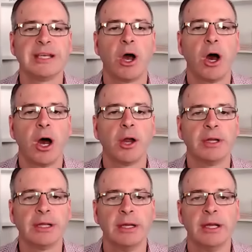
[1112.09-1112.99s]

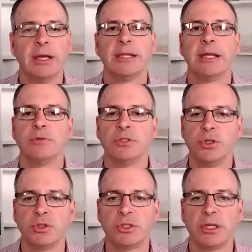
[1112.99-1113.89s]
hiring than
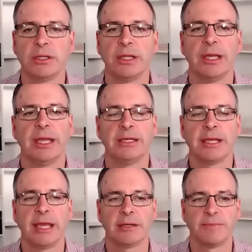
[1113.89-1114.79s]
reducing their
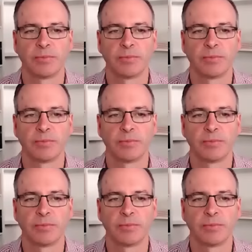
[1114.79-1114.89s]
headcount.